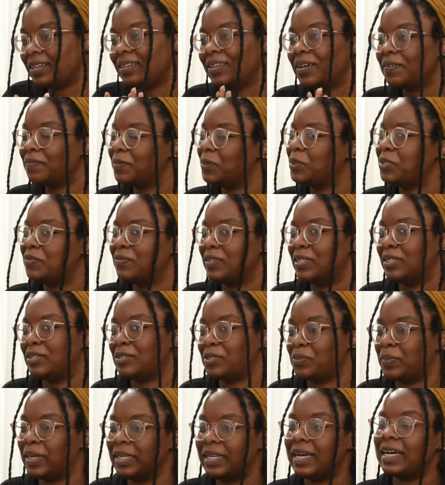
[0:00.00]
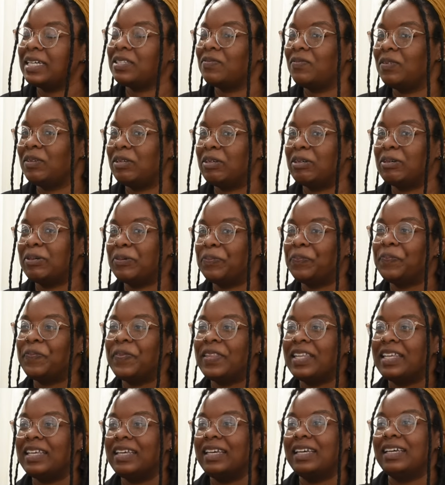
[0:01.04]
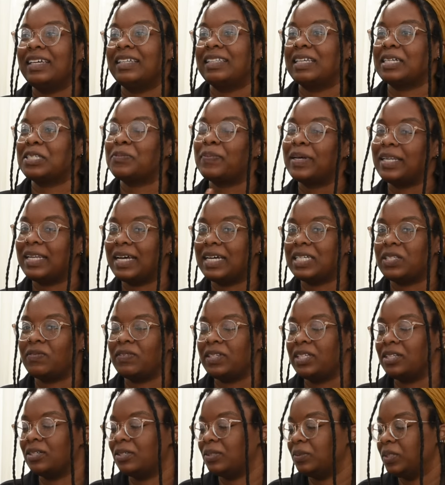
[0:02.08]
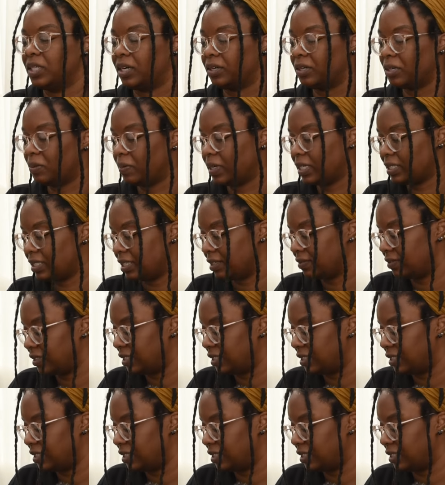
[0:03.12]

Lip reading: love those videos. My last video, that's my last video. Y'all go watch that